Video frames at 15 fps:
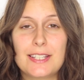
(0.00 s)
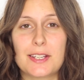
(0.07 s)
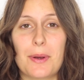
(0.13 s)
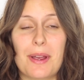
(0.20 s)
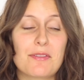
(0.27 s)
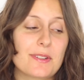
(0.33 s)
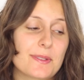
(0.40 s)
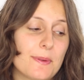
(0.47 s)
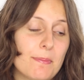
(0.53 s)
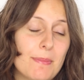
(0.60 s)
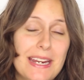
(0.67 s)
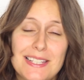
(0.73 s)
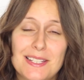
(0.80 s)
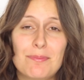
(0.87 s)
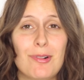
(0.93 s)
So I've got some
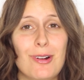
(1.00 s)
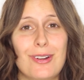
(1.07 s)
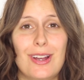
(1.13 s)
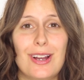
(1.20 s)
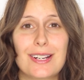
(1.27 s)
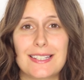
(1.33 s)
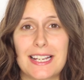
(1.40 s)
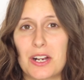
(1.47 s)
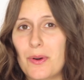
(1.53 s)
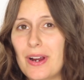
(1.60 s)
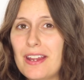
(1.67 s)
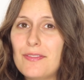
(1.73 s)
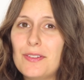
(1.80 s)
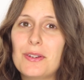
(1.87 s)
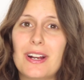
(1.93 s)
amazing products and
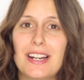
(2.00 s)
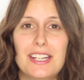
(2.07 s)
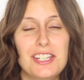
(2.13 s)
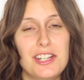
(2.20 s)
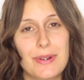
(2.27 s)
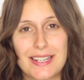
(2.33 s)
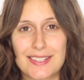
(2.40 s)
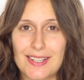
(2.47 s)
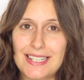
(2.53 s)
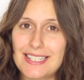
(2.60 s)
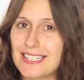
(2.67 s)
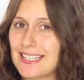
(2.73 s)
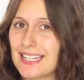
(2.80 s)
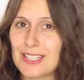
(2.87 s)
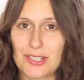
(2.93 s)
quite a few kind of new
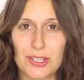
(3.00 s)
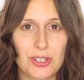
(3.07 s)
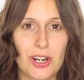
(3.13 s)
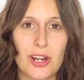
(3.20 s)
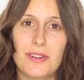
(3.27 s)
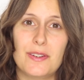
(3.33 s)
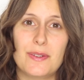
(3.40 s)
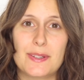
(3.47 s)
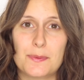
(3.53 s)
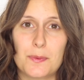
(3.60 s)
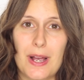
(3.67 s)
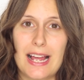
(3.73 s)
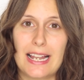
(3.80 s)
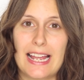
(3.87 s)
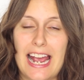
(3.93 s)
exciting things to show you
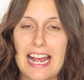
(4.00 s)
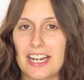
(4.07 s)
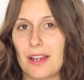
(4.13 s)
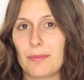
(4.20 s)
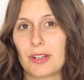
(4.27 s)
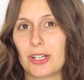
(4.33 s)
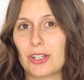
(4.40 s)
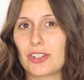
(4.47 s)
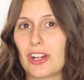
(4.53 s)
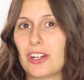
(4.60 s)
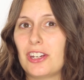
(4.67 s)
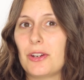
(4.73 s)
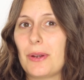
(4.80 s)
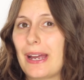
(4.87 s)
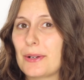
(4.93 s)
as well and I'm gonna show
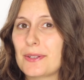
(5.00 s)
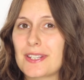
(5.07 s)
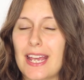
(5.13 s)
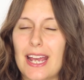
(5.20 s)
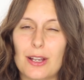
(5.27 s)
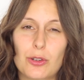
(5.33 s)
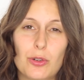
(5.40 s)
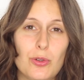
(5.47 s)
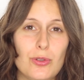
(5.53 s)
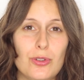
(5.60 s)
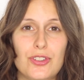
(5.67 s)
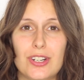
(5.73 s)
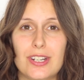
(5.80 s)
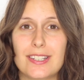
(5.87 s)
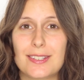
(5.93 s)
you how to get a
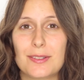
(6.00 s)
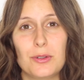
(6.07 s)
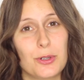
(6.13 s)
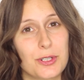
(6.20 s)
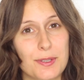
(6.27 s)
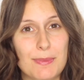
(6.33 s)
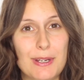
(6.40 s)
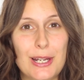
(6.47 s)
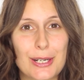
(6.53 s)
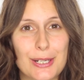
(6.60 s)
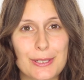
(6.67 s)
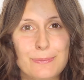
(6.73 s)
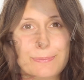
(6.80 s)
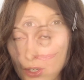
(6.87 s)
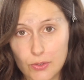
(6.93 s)
gorgeous autumn
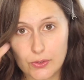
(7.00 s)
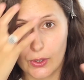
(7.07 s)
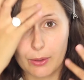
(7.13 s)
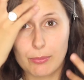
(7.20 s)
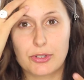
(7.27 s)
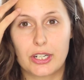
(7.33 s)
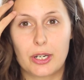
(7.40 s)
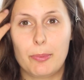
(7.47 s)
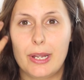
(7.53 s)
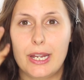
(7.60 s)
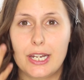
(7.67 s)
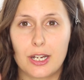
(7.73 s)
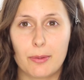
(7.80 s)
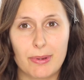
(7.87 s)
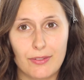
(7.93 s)
look. So I'm just gonna
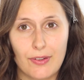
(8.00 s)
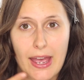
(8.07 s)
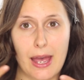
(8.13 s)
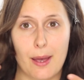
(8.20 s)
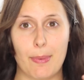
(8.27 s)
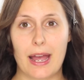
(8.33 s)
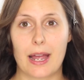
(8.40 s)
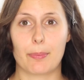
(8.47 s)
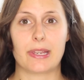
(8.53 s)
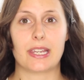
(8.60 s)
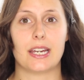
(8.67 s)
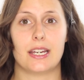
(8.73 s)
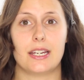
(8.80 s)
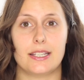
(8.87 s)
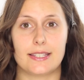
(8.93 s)
pin a bit of hair back
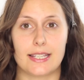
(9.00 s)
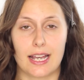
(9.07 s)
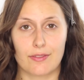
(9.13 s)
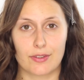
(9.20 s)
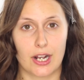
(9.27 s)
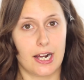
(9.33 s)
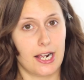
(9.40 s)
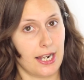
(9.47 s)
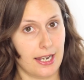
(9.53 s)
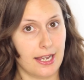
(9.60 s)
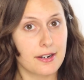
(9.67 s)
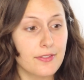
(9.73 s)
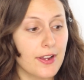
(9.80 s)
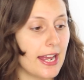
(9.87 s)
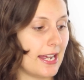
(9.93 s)
because I've got a
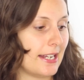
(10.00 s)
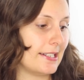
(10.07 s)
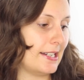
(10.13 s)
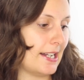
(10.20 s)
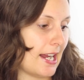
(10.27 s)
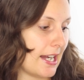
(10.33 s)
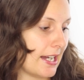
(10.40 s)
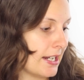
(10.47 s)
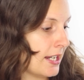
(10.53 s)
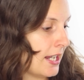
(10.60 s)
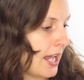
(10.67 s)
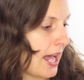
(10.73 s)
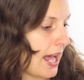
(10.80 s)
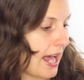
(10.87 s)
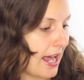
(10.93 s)
lot of hair today.
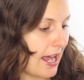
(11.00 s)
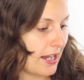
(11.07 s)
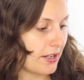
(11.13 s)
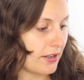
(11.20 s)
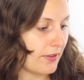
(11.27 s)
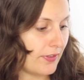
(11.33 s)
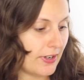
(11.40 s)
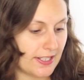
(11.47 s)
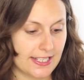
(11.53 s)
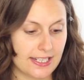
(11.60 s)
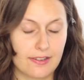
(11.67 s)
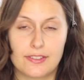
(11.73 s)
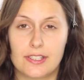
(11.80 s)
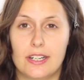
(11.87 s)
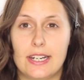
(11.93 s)
And the first
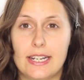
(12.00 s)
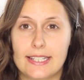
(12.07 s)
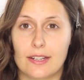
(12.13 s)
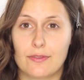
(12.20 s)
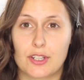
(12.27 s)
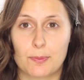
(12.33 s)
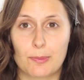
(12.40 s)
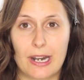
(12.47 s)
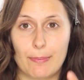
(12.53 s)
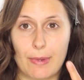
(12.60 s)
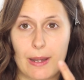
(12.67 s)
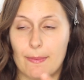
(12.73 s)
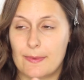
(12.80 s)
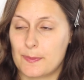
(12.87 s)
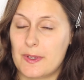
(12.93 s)
thing I've done is I've just prepped
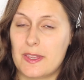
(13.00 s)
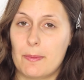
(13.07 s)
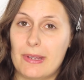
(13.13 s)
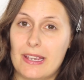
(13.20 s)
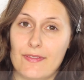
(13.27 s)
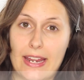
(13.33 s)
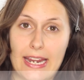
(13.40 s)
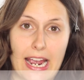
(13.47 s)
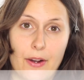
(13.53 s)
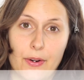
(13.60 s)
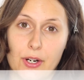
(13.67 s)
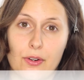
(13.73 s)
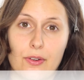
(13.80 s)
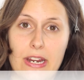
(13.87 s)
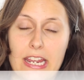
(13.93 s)
my lips with a bit of 8
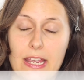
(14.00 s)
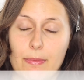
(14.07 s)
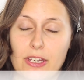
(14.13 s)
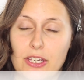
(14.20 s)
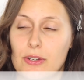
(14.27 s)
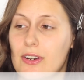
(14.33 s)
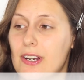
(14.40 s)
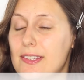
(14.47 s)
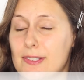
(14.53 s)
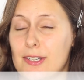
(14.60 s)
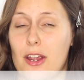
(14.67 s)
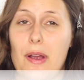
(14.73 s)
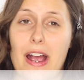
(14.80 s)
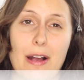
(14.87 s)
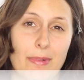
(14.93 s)
Hour Cream. You guys
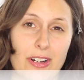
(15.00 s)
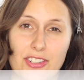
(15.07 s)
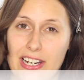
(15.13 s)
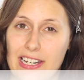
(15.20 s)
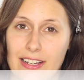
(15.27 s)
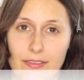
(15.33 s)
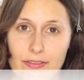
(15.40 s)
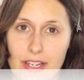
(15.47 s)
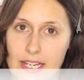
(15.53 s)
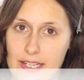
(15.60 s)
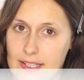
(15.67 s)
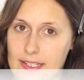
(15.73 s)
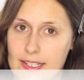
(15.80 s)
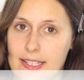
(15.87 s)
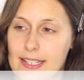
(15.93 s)
know how much I love
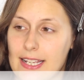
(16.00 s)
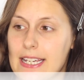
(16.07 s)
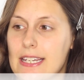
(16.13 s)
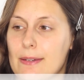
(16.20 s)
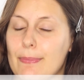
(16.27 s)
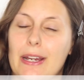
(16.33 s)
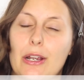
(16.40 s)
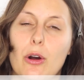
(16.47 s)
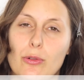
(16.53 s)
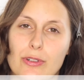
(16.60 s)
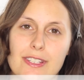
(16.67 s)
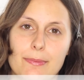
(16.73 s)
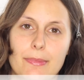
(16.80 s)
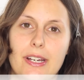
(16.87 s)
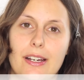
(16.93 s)
this. This is like my
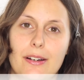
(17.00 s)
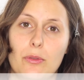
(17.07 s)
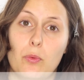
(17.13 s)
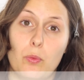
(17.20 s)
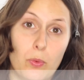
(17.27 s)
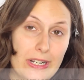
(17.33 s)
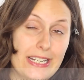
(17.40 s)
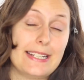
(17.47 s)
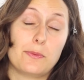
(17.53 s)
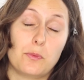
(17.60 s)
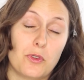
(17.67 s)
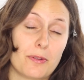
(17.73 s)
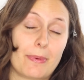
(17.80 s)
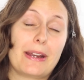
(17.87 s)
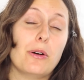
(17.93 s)
ultimate, at
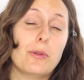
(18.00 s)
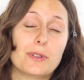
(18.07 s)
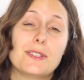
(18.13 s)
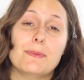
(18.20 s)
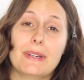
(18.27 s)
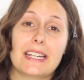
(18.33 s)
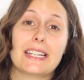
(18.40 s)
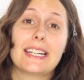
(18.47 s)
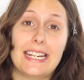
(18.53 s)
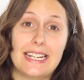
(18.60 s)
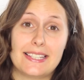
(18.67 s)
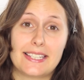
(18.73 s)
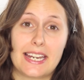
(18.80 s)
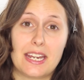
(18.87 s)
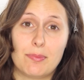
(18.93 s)
least one of my ultimate
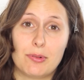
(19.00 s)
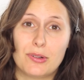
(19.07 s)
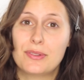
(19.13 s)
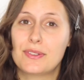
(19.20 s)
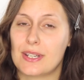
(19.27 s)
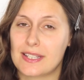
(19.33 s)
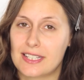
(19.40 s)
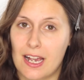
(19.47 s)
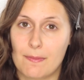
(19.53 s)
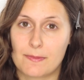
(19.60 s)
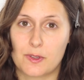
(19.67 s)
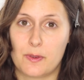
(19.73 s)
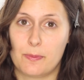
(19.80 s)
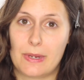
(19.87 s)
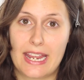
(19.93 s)
kit staples. So this
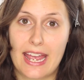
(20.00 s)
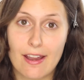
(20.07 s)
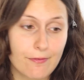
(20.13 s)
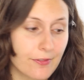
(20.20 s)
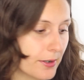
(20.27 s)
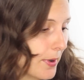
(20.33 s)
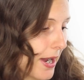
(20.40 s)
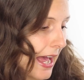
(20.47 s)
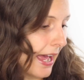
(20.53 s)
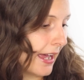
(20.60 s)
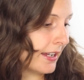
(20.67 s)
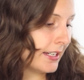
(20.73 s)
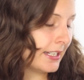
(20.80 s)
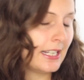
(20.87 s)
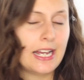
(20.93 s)
comes with me
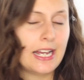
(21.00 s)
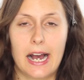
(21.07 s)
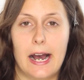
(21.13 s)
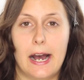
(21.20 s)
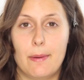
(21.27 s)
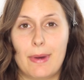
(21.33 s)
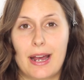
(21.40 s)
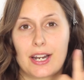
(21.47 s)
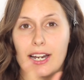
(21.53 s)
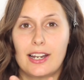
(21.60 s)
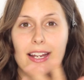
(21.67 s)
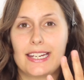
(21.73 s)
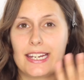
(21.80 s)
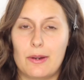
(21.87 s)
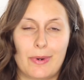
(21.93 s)
everywhere. Um, and
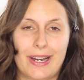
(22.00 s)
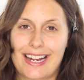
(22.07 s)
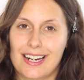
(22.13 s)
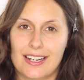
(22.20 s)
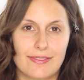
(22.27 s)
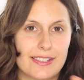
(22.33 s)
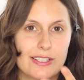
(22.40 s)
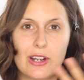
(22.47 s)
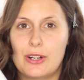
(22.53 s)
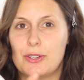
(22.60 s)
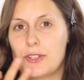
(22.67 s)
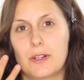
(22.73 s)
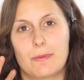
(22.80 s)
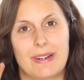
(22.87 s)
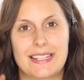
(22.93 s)
I like it when I kind of
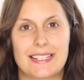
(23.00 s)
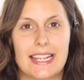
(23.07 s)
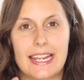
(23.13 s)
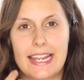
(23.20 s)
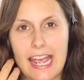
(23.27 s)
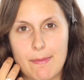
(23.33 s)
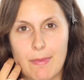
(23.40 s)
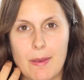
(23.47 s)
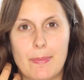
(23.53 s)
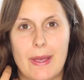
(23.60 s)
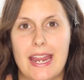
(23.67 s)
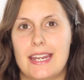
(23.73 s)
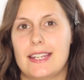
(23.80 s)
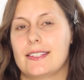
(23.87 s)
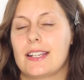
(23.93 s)
start doing my skincare, my
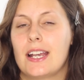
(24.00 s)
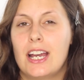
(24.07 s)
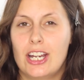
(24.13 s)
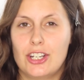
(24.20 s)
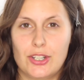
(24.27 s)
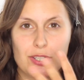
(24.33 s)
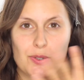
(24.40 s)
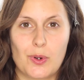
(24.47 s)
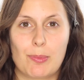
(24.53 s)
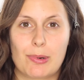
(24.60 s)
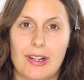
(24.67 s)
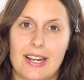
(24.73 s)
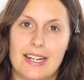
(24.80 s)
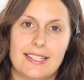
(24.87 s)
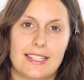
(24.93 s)
base, just to
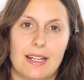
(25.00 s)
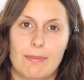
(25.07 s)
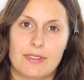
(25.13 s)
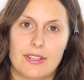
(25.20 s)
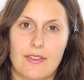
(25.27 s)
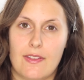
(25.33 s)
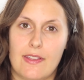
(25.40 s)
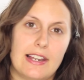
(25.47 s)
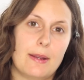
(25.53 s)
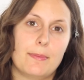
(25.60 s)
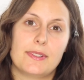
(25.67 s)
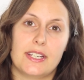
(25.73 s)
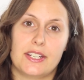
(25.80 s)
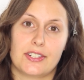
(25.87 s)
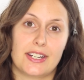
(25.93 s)
apply some so that the
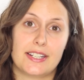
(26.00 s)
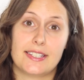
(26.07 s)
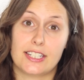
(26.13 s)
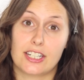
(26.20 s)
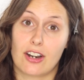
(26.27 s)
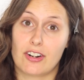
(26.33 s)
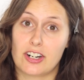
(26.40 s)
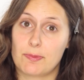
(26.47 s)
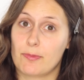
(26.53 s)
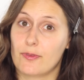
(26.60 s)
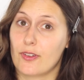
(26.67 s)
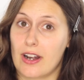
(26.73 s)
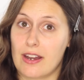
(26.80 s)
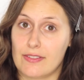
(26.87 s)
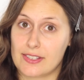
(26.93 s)
lips are nice and nourished
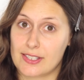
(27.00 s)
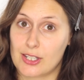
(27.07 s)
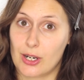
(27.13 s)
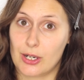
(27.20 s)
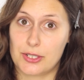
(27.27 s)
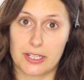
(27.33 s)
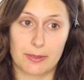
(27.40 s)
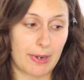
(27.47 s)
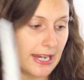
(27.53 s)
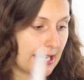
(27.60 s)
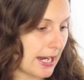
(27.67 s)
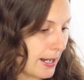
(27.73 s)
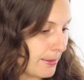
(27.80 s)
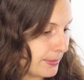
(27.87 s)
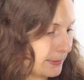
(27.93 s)
before I even start doing
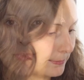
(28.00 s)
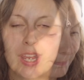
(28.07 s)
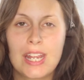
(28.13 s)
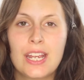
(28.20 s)
makeup.